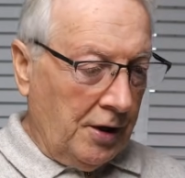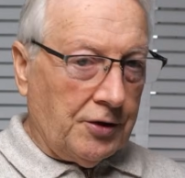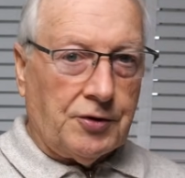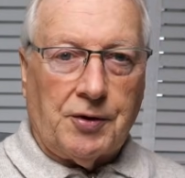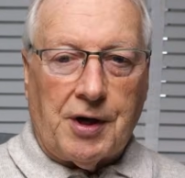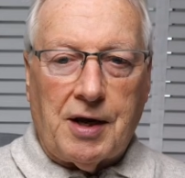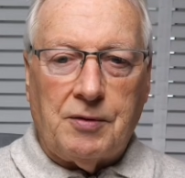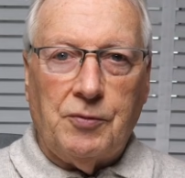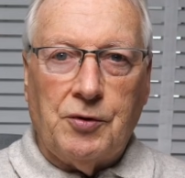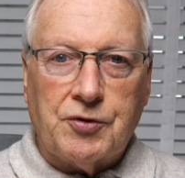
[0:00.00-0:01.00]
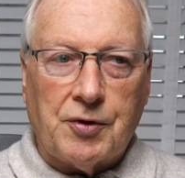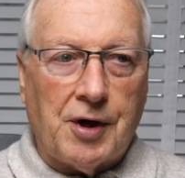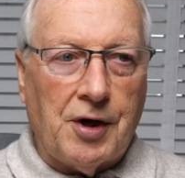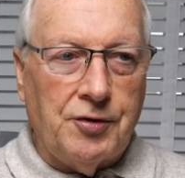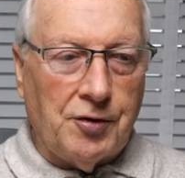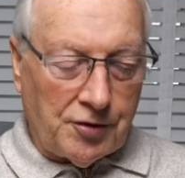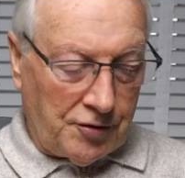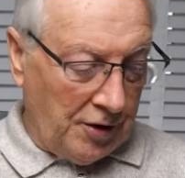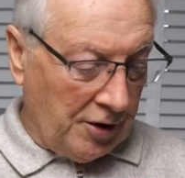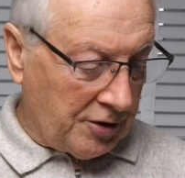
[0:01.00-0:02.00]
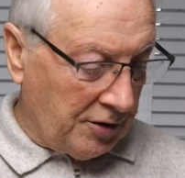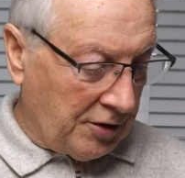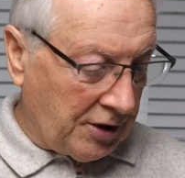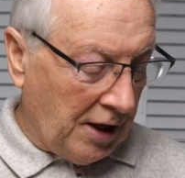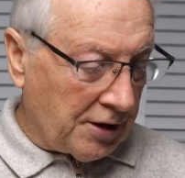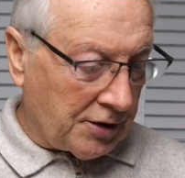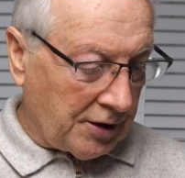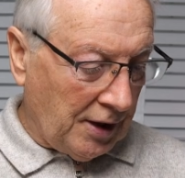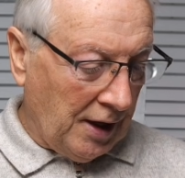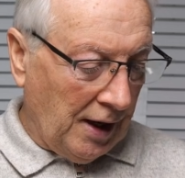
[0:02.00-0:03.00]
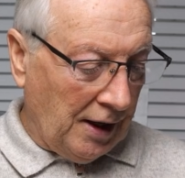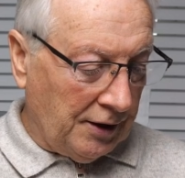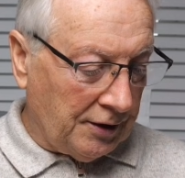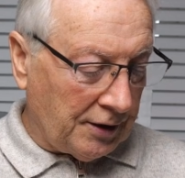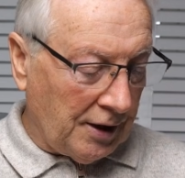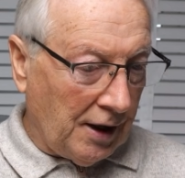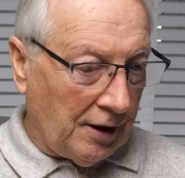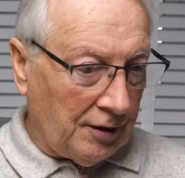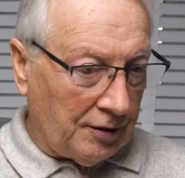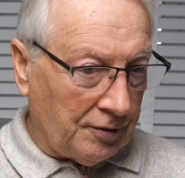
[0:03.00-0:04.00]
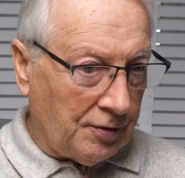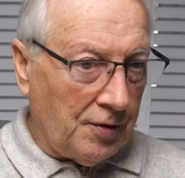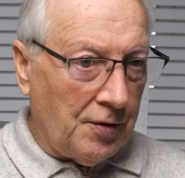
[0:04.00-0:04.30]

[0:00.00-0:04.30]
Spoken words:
So again, we'll try a noise reduction test, and the